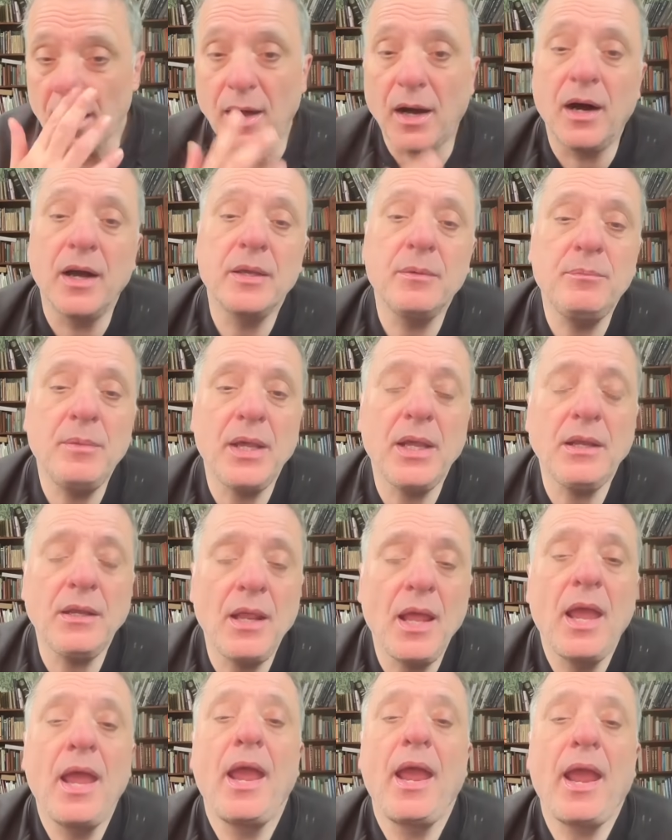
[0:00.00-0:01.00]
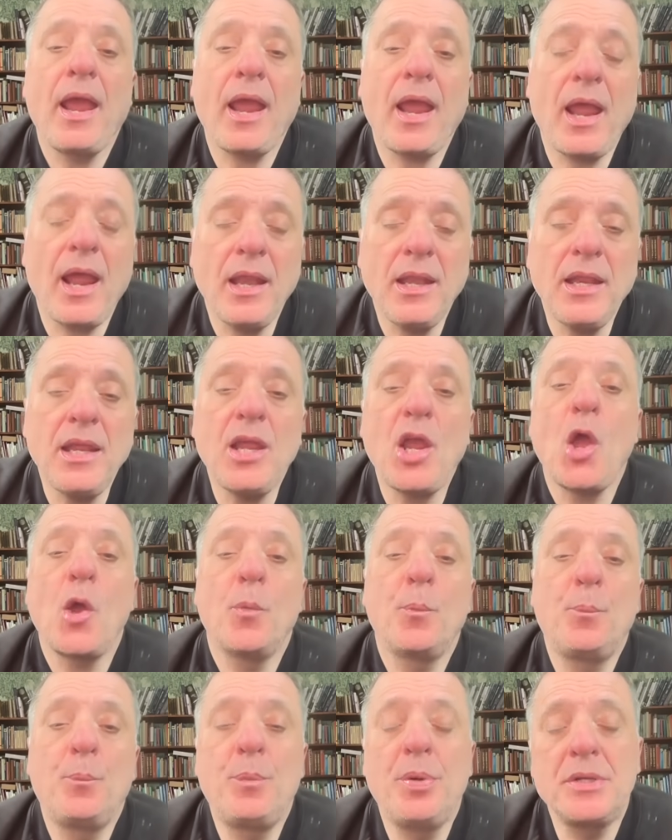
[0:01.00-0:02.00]
I mean any
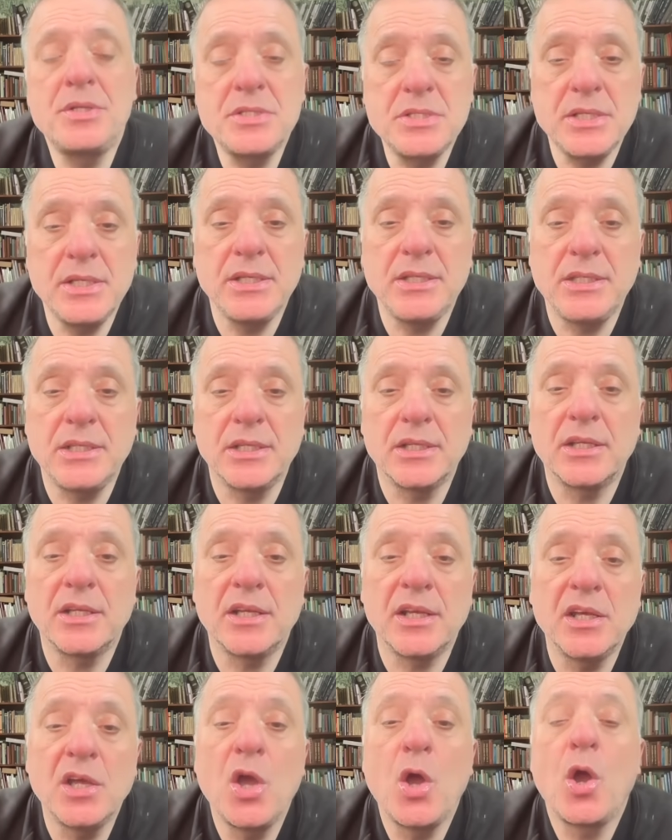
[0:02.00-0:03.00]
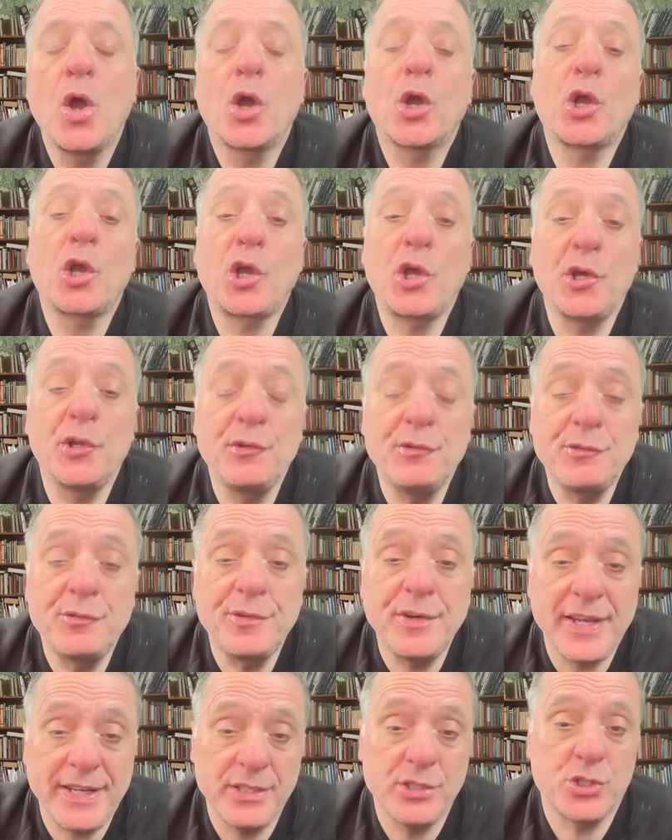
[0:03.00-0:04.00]
particular
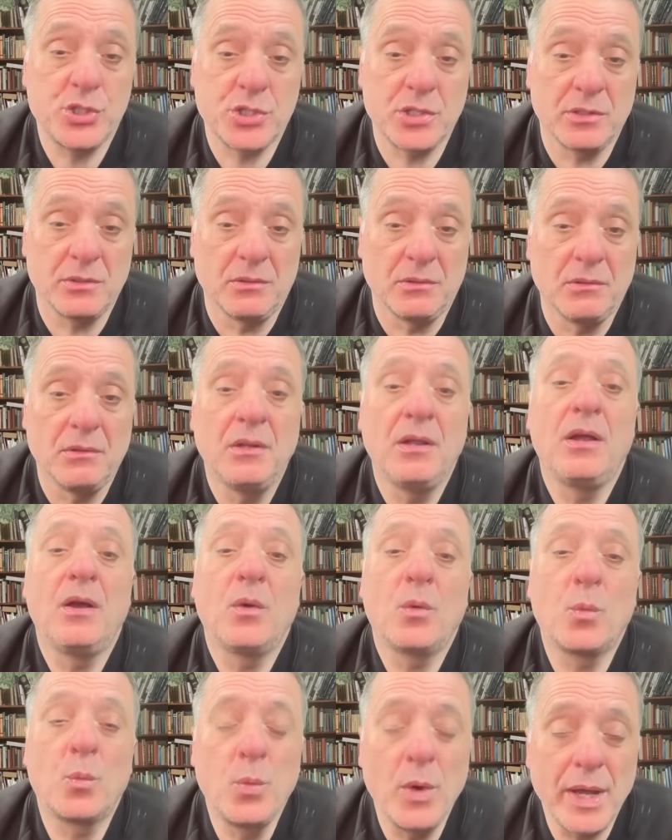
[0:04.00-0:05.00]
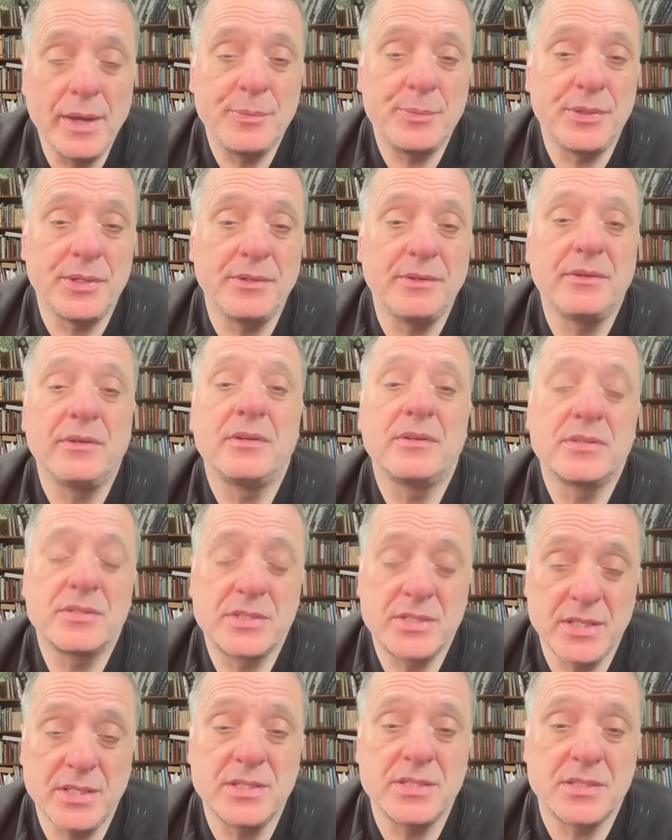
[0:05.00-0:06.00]
conventional weapon
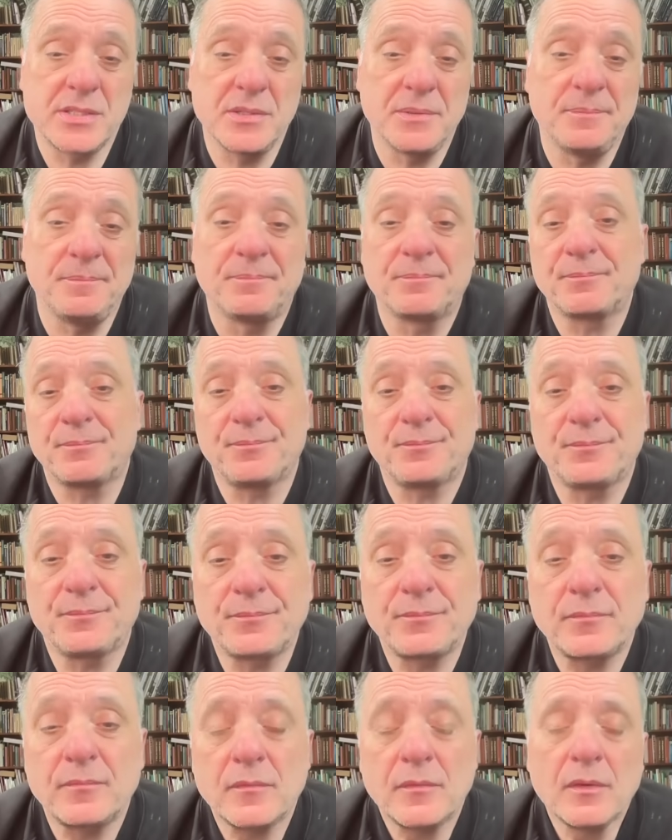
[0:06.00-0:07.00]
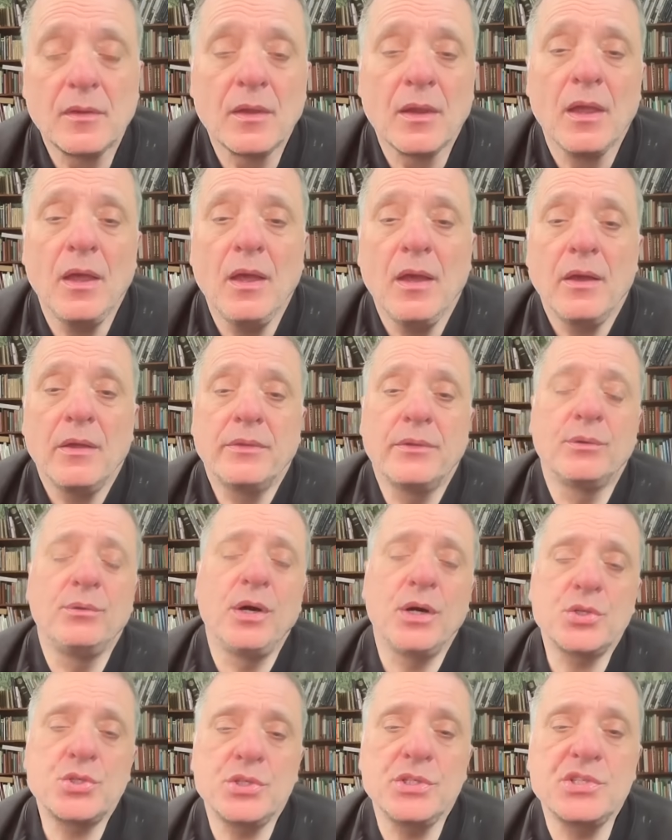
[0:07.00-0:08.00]
system. The
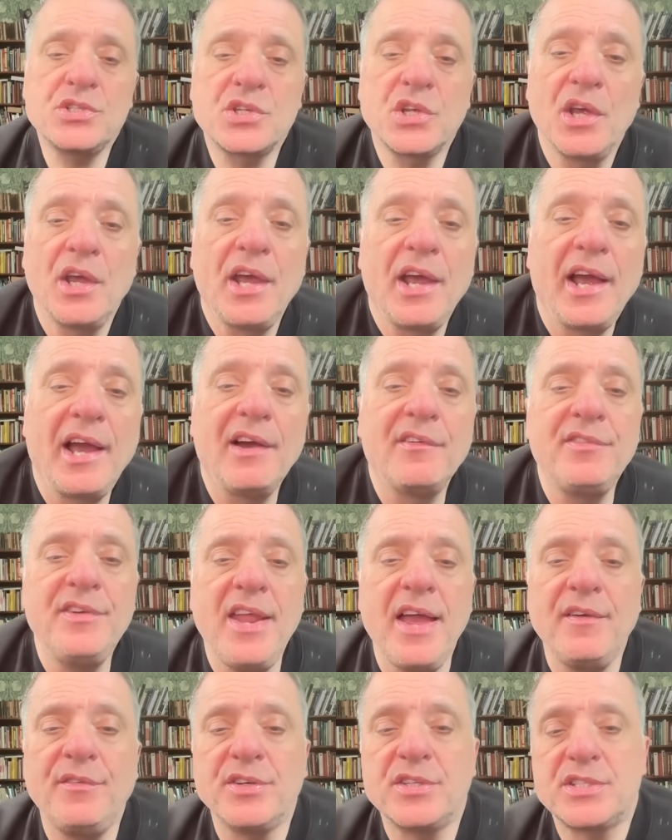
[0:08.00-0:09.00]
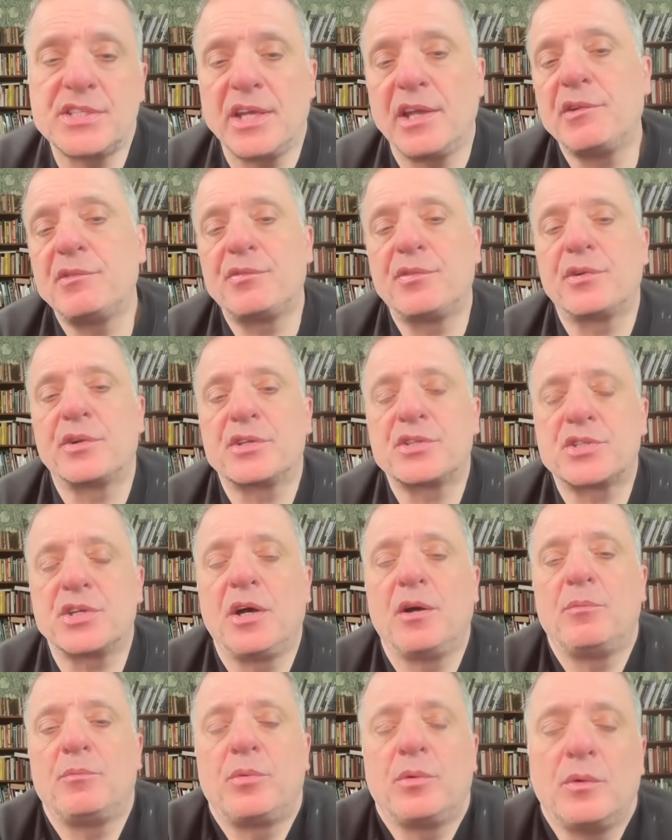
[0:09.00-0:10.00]
Russians have never said, for
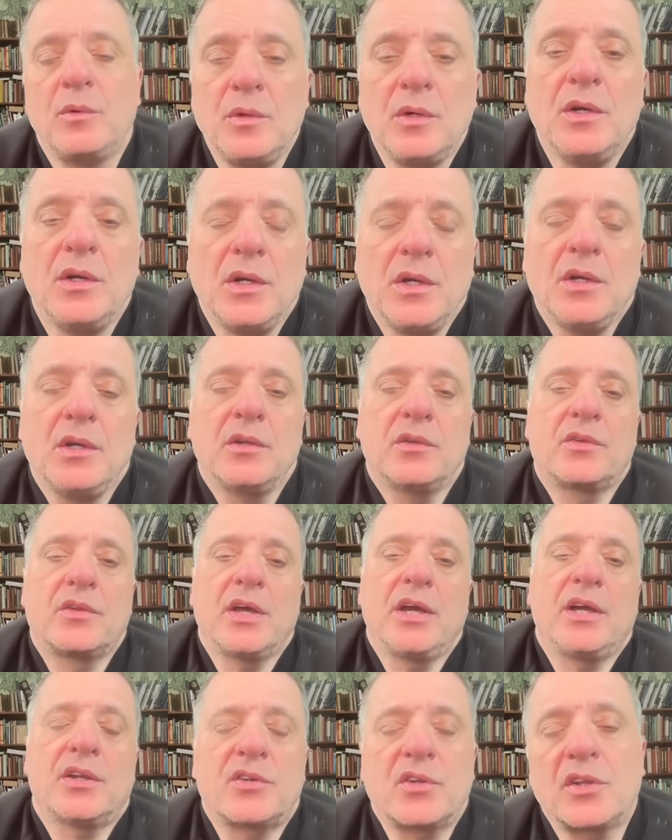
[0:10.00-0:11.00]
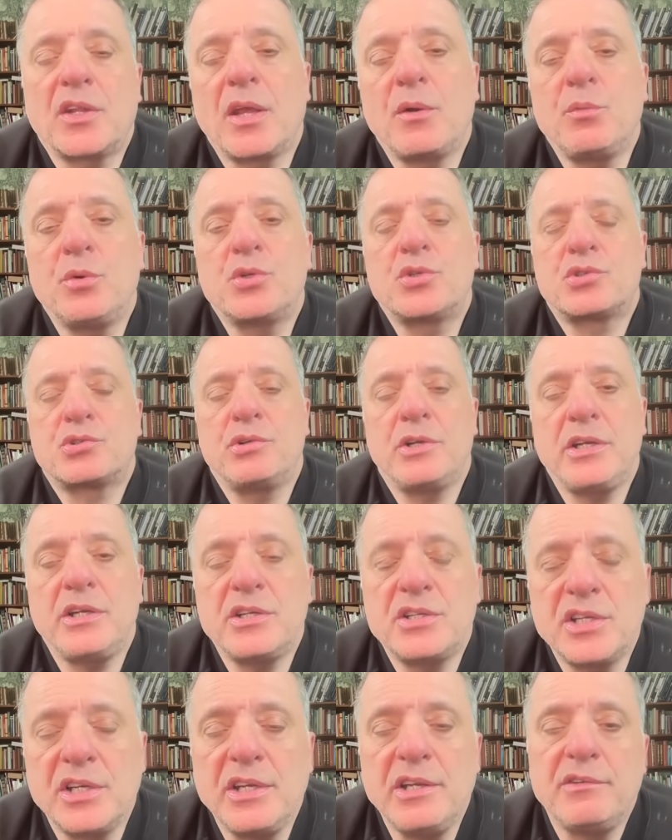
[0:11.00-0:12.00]
example, that they would
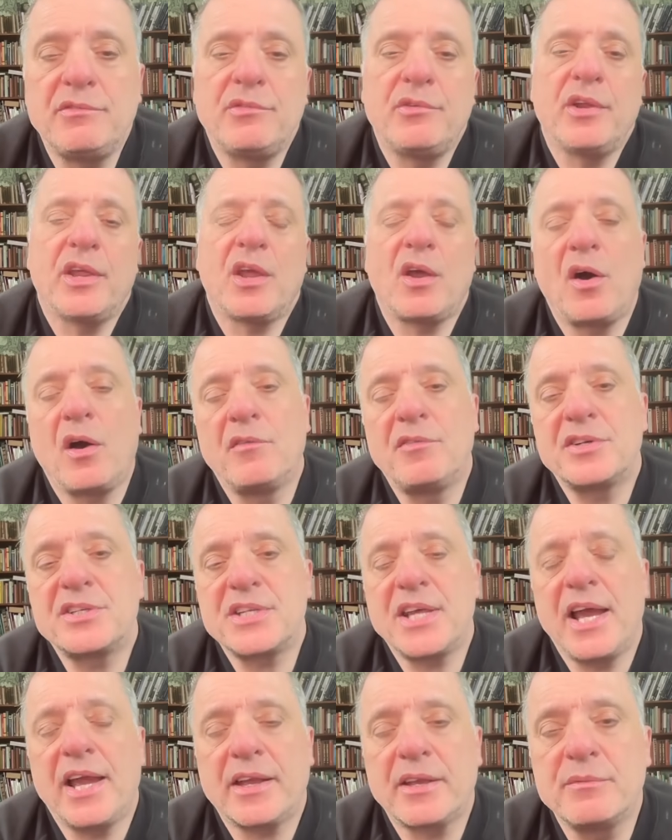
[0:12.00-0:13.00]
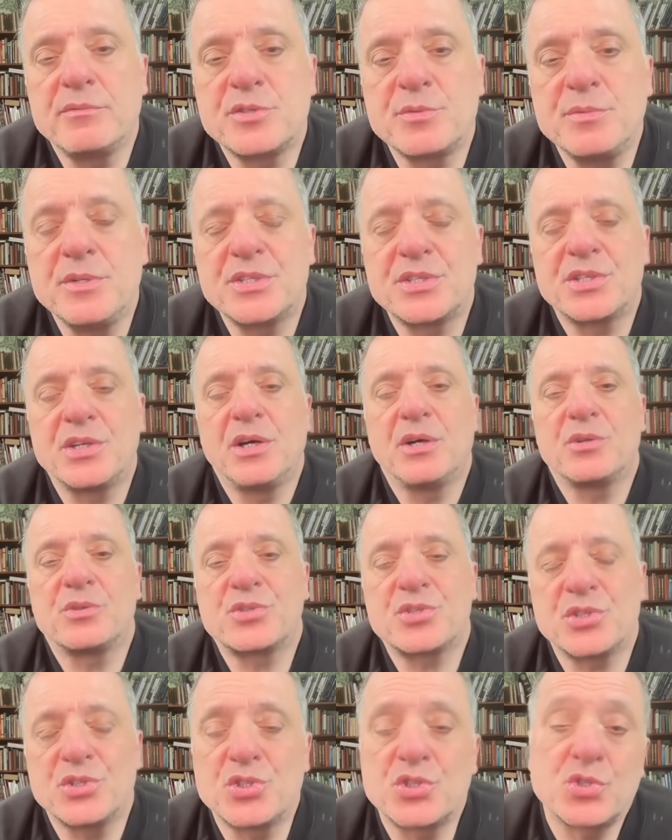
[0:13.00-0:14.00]
treat delivery of ATACMS
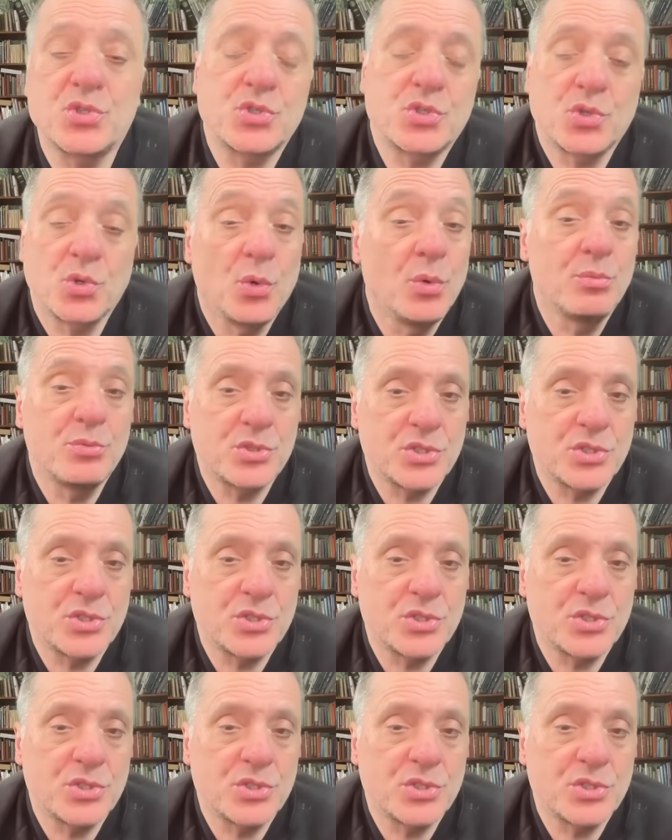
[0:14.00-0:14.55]
missiles and Storm